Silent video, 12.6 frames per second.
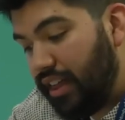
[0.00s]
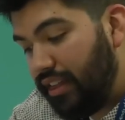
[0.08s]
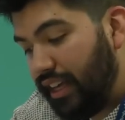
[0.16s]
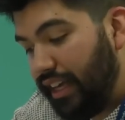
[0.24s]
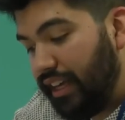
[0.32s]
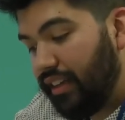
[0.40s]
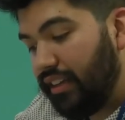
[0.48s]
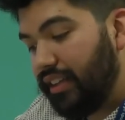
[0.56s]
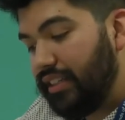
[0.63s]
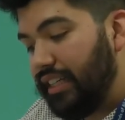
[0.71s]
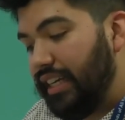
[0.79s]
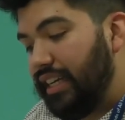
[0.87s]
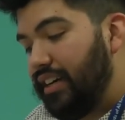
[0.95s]
the
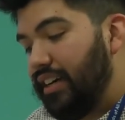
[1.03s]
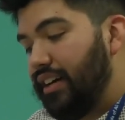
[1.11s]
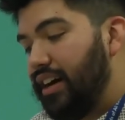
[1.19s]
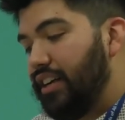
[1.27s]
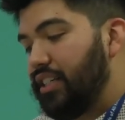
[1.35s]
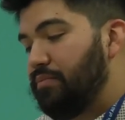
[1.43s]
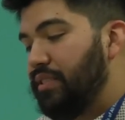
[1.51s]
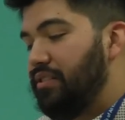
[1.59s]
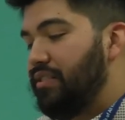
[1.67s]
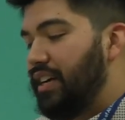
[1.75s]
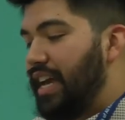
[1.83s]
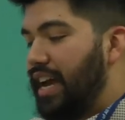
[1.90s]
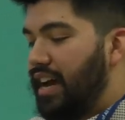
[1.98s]
Latina
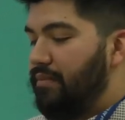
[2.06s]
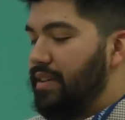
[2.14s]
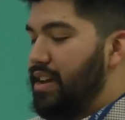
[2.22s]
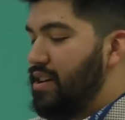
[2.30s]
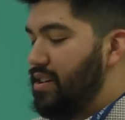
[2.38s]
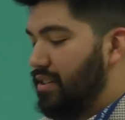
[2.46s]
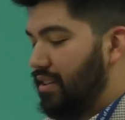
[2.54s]
Entrepreneur Academy,